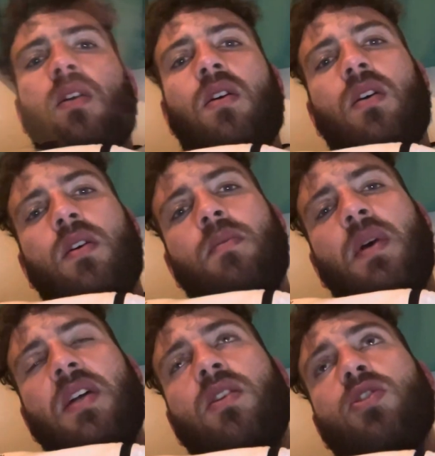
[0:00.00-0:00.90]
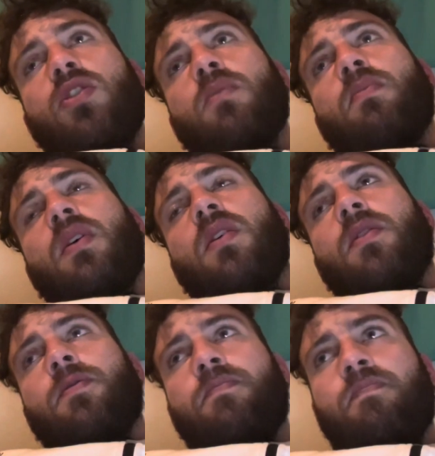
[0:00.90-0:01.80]
My
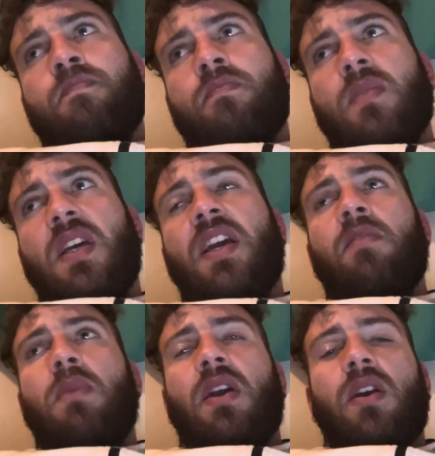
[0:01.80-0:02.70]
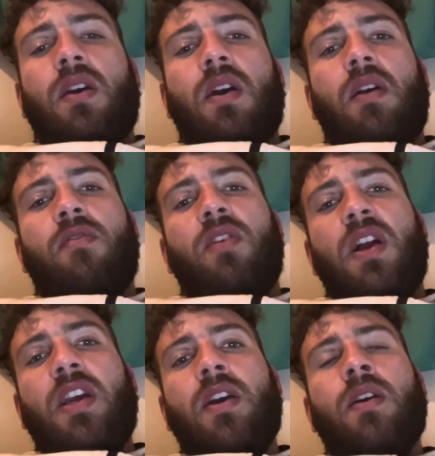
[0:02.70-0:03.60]
internship, it gave me a
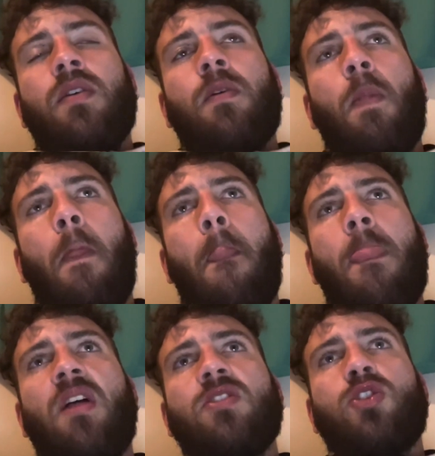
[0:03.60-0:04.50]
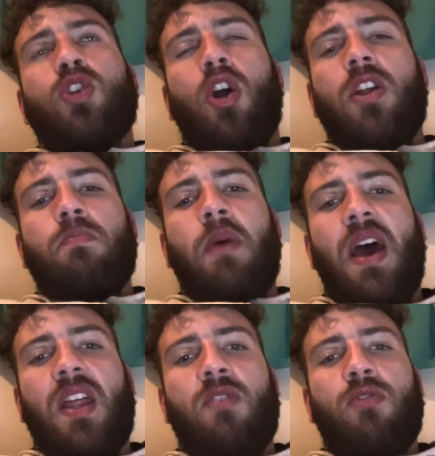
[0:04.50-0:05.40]
very solid
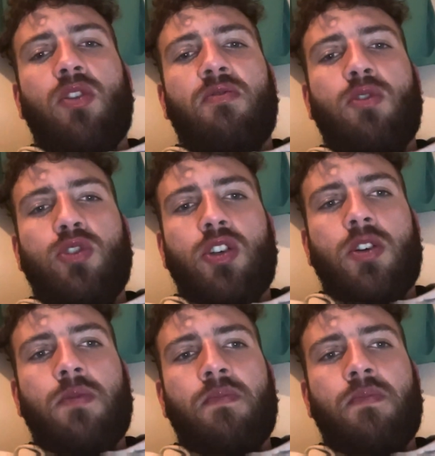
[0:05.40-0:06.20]
path for the future.